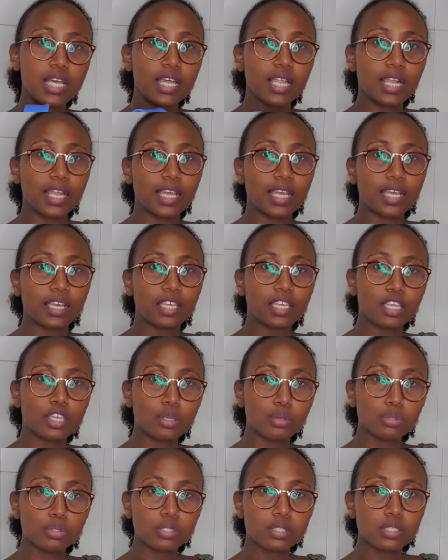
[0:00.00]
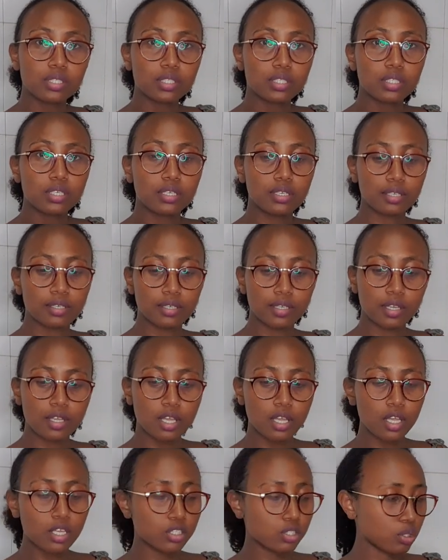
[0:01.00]
like a cute
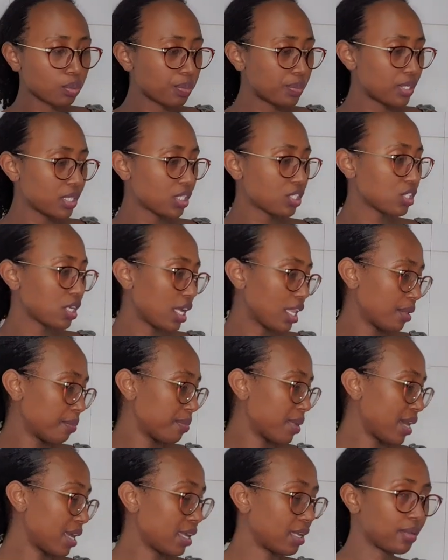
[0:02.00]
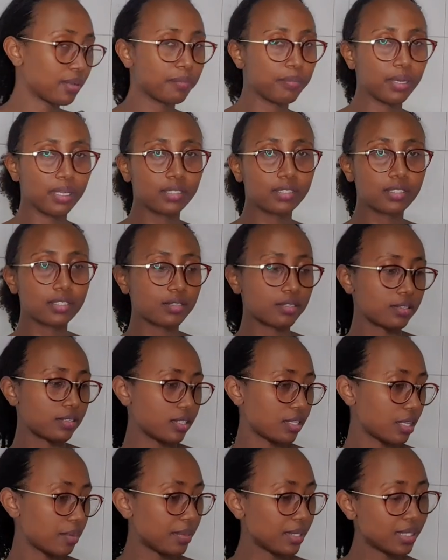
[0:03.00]
soap dish, I'll buy. But in
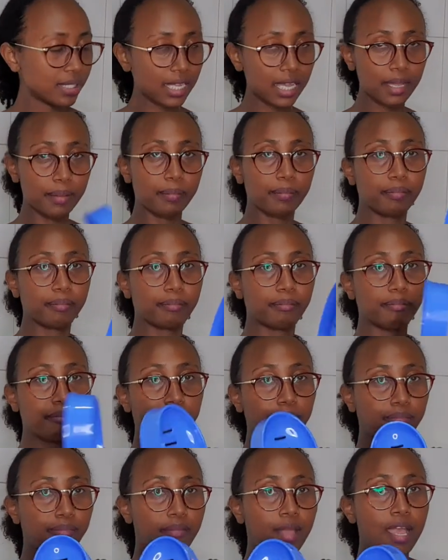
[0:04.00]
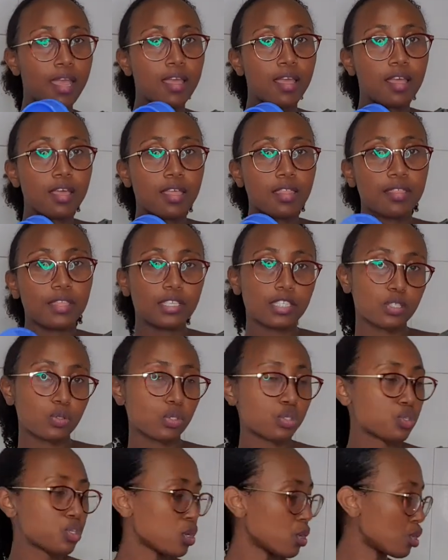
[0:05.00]
the meantime, this is
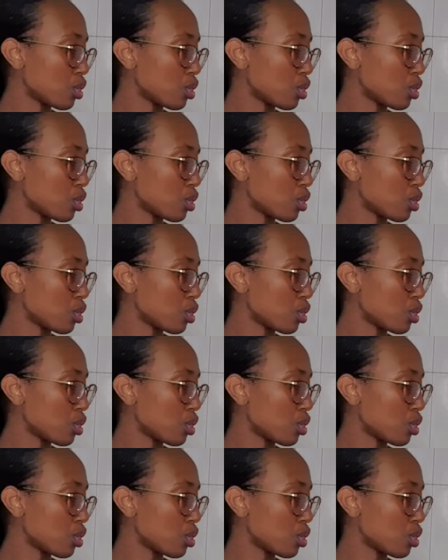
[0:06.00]
what you're